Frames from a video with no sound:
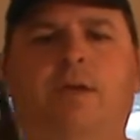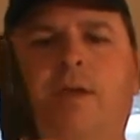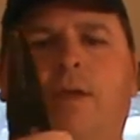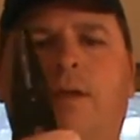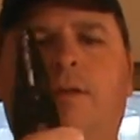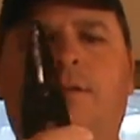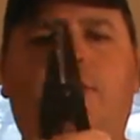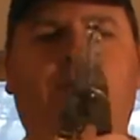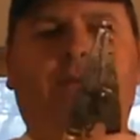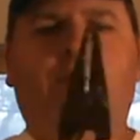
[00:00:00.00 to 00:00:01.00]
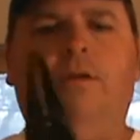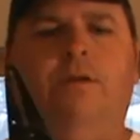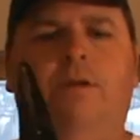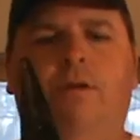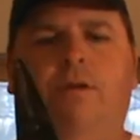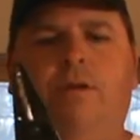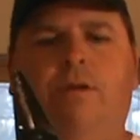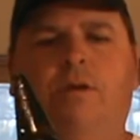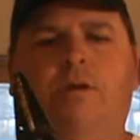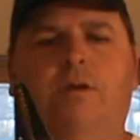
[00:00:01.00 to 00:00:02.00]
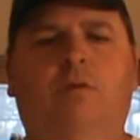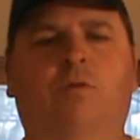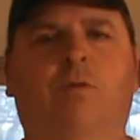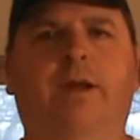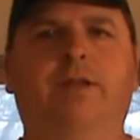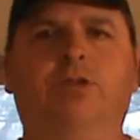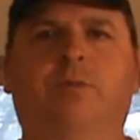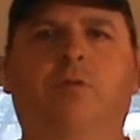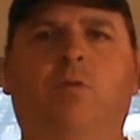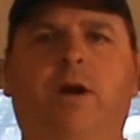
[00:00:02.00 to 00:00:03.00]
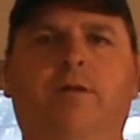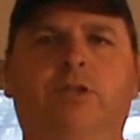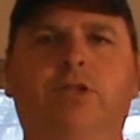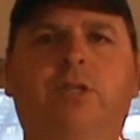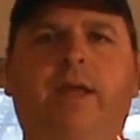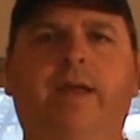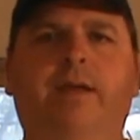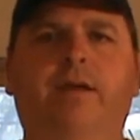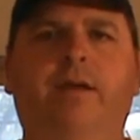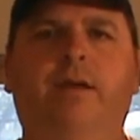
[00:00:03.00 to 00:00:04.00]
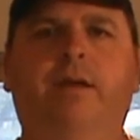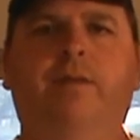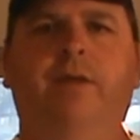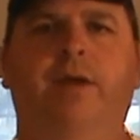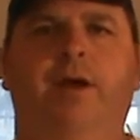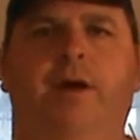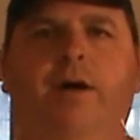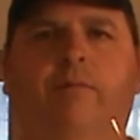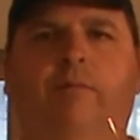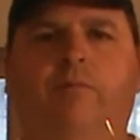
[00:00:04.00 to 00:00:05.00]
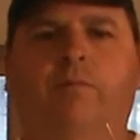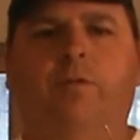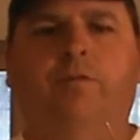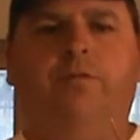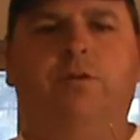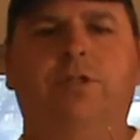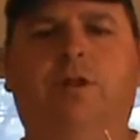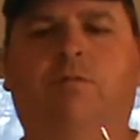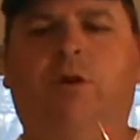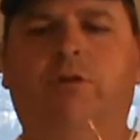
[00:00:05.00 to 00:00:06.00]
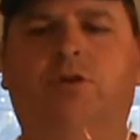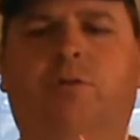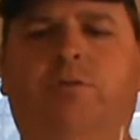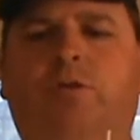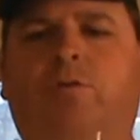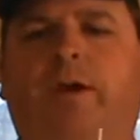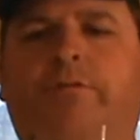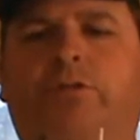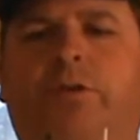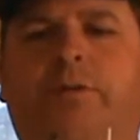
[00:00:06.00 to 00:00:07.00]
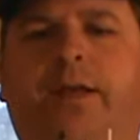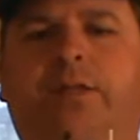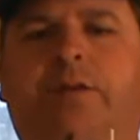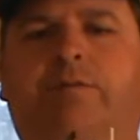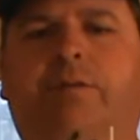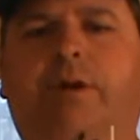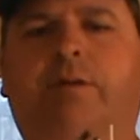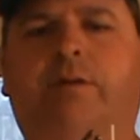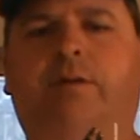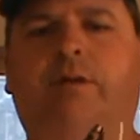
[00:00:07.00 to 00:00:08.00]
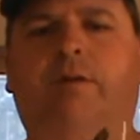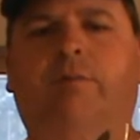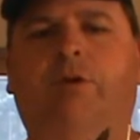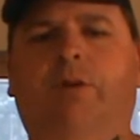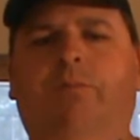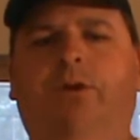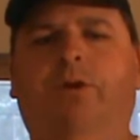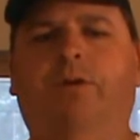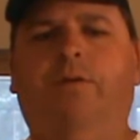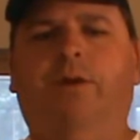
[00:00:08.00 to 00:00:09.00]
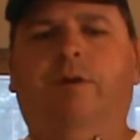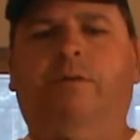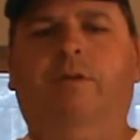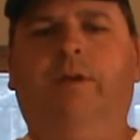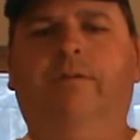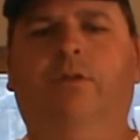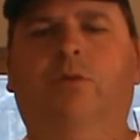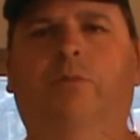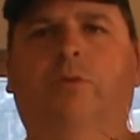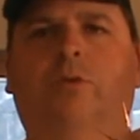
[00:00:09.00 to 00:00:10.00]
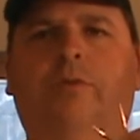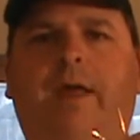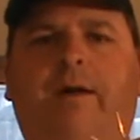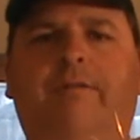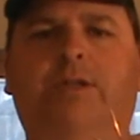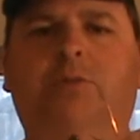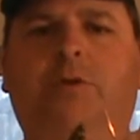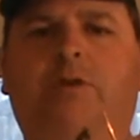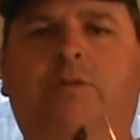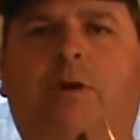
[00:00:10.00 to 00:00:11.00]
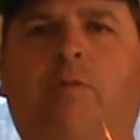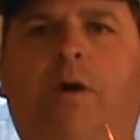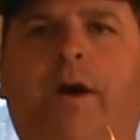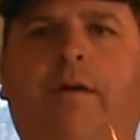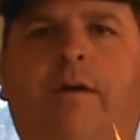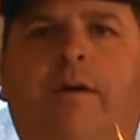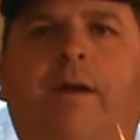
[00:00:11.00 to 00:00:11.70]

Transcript: and we're ready to strip the wire. Just like the first set of wire strippers, we have a strip gauge in the front. Go ahead and put it on there, give it a little pull. Now I've exposed my wire